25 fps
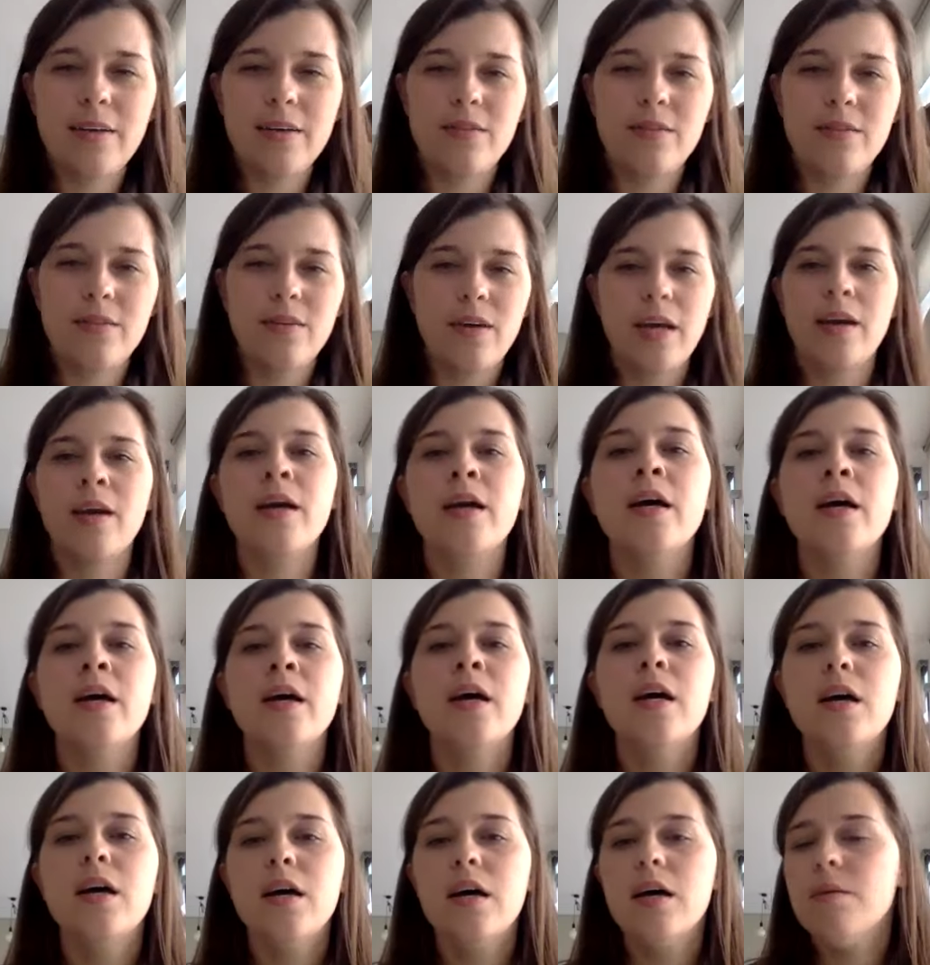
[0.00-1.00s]
I think
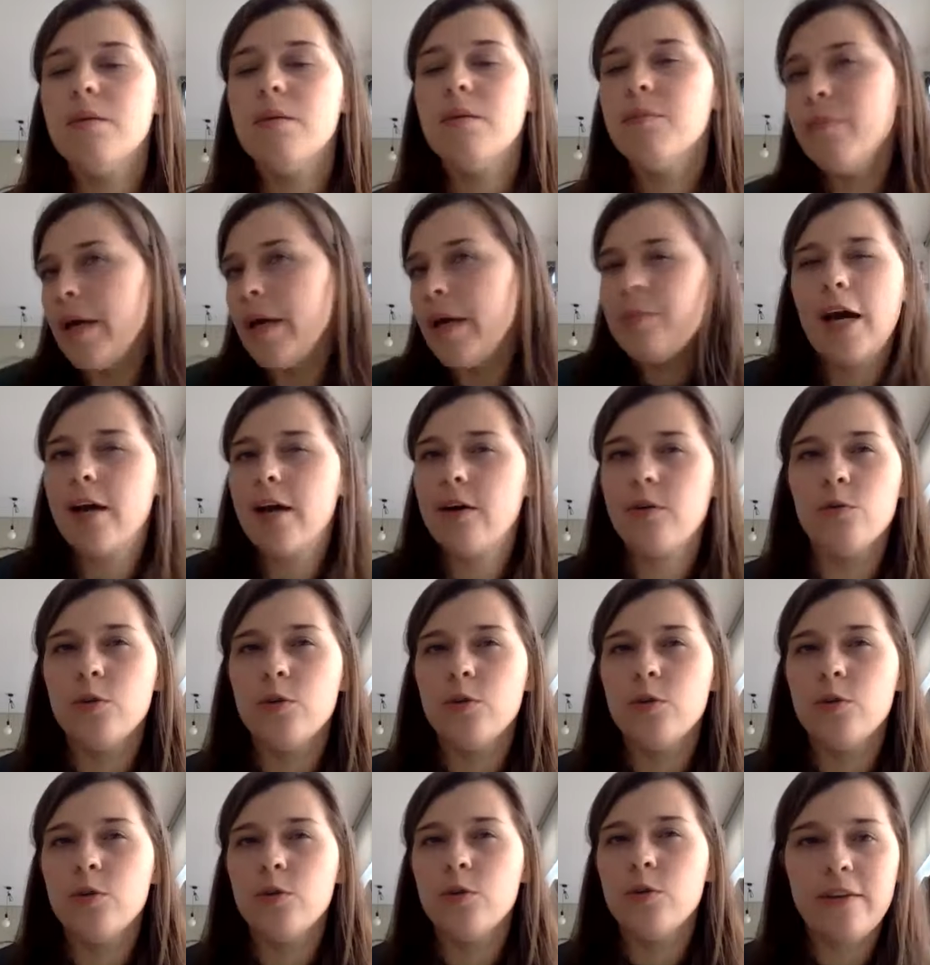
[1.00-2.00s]
maybe I
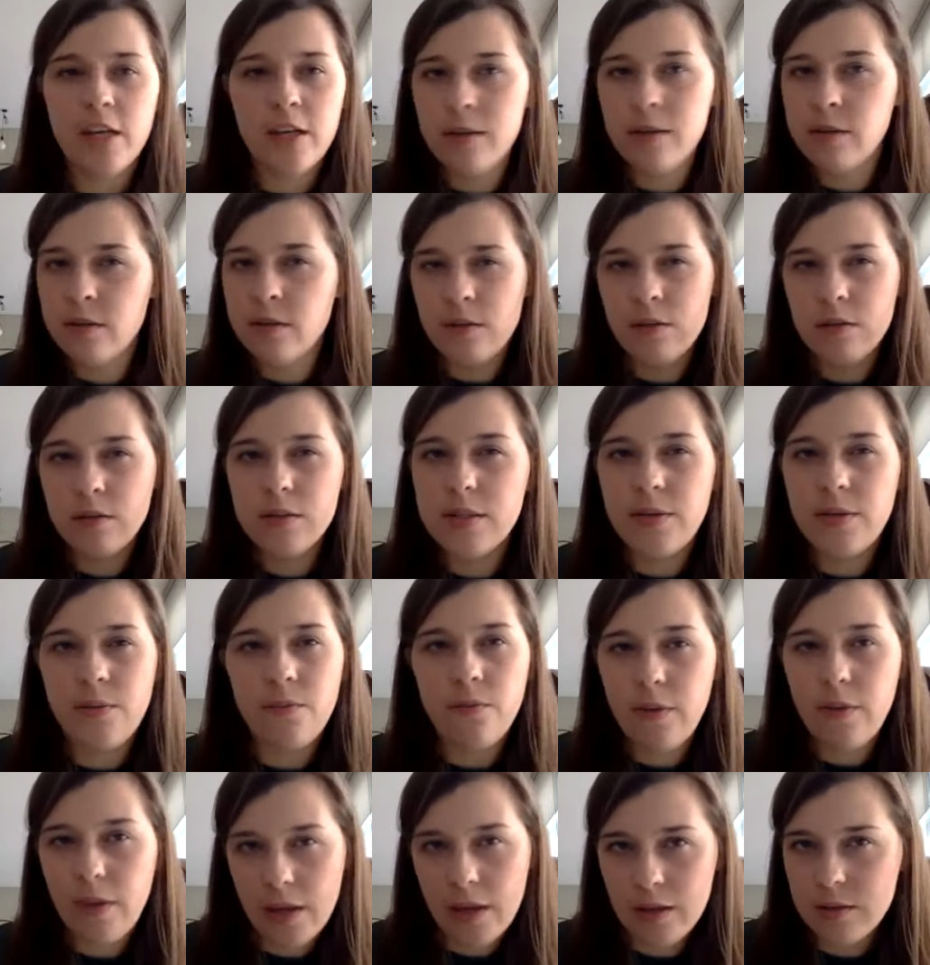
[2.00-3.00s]
would have done
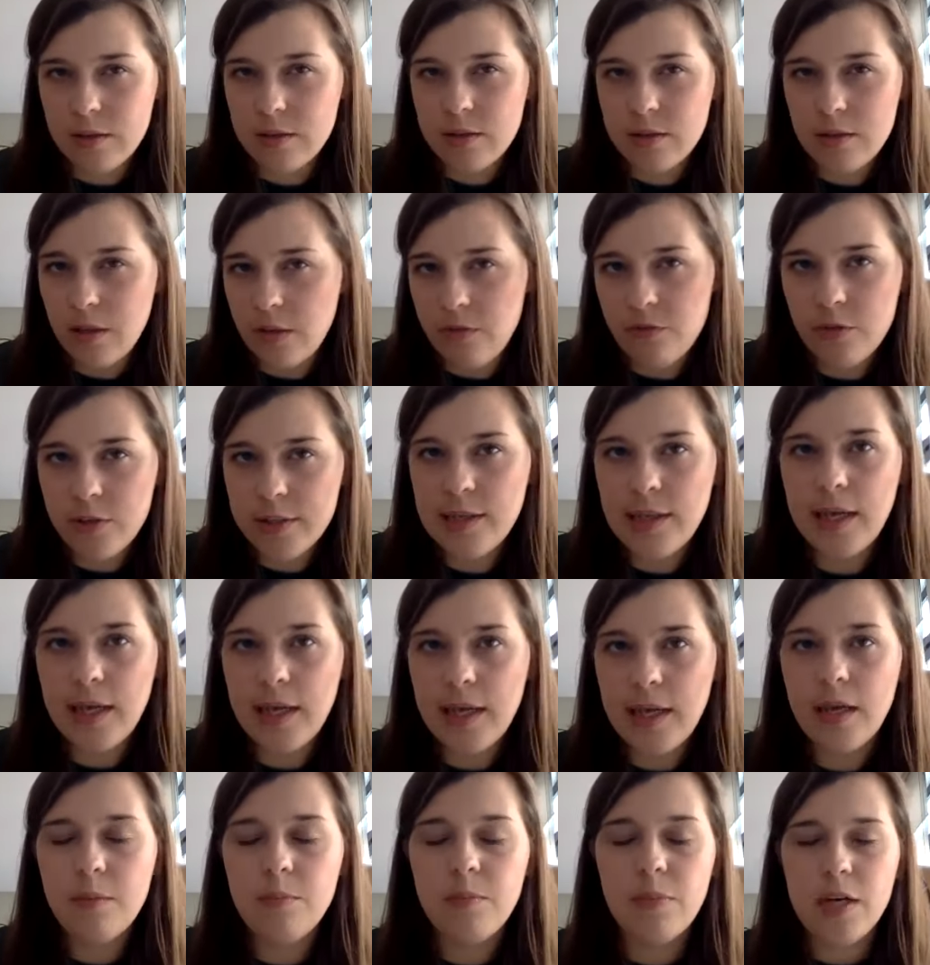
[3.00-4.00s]
some things
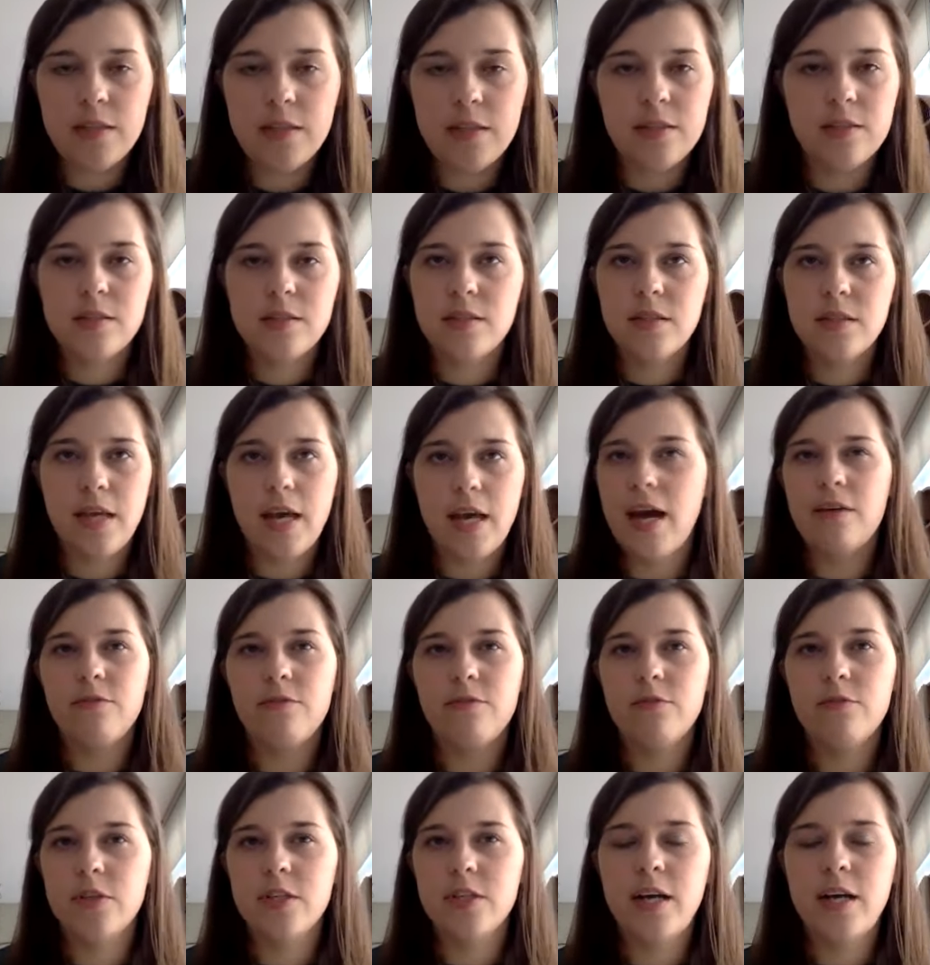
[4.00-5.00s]
differently, but yeah,
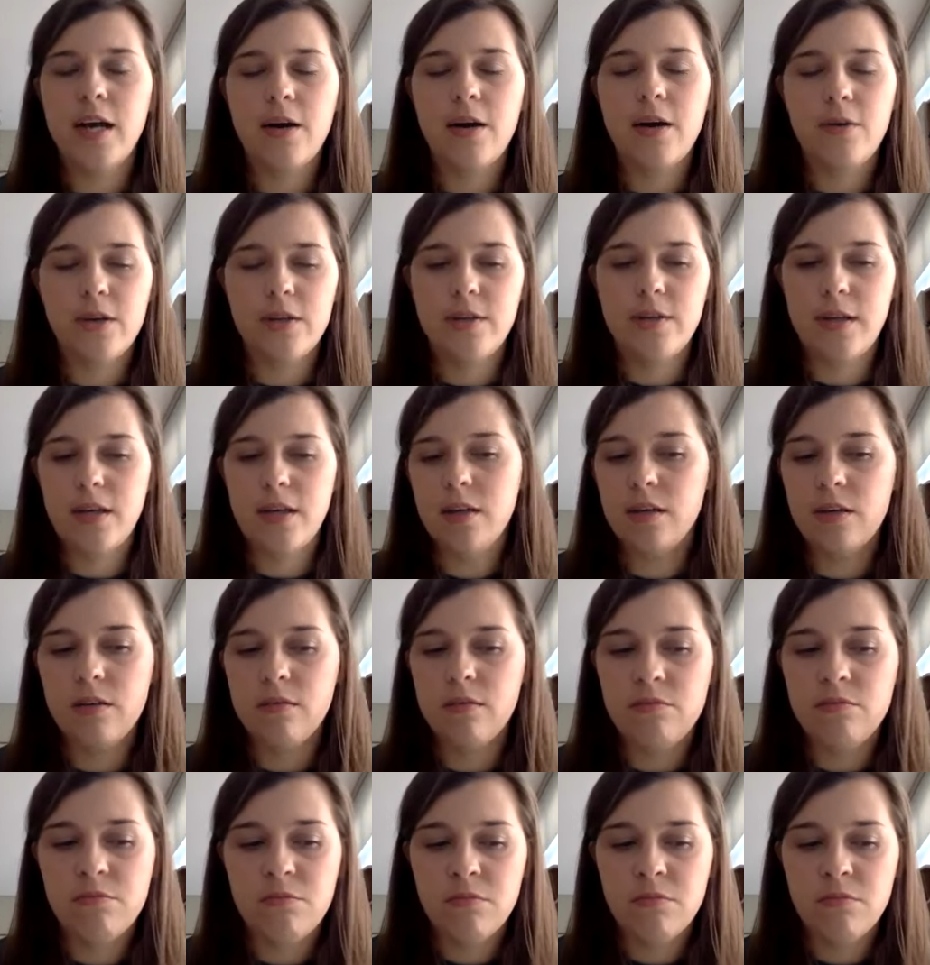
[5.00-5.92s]
for now I think